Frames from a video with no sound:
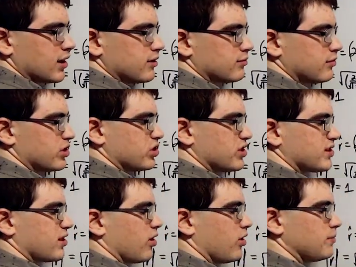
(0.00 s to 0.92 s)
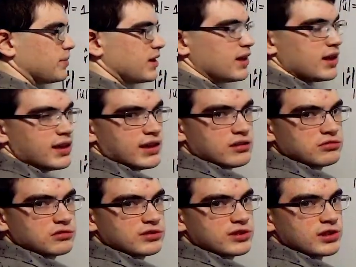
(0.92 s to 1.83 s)
which is going to be
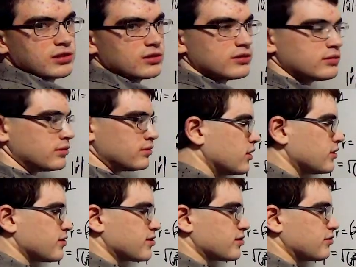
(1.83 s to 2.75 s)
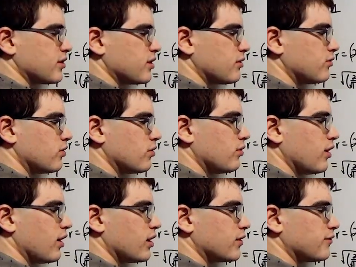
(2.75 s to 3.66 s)
equal to the square root
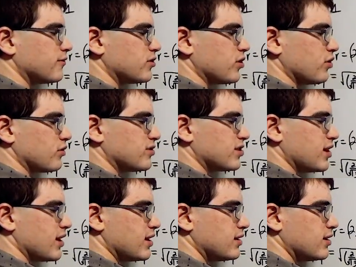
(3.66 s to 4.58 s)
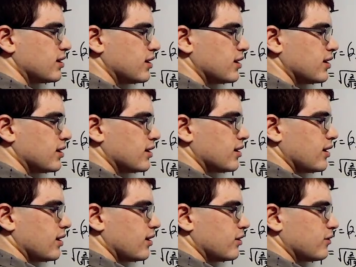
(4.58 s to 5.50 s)
of 13
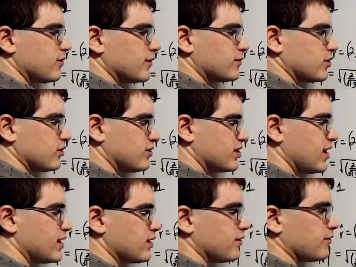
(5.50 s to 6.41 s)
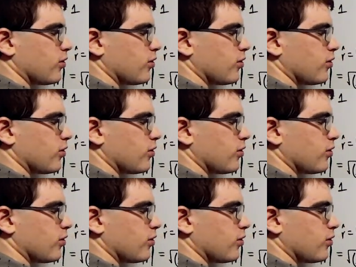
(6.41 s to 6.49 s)
over 13.